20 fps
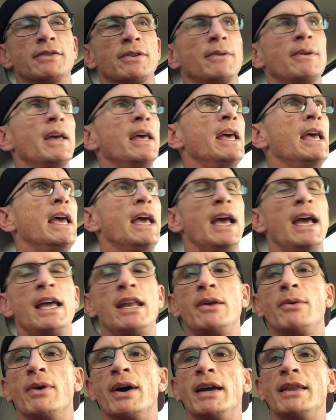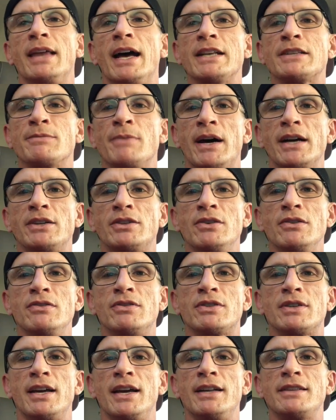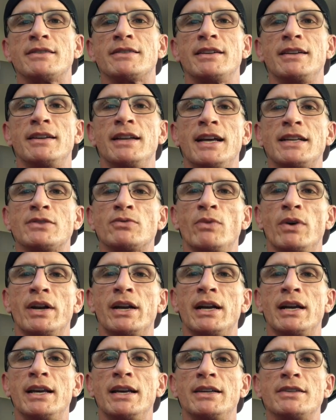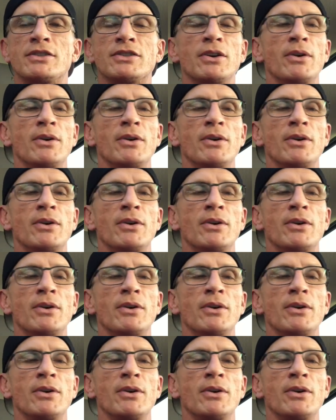So anyway, that's my 2 cents, and that's what it is.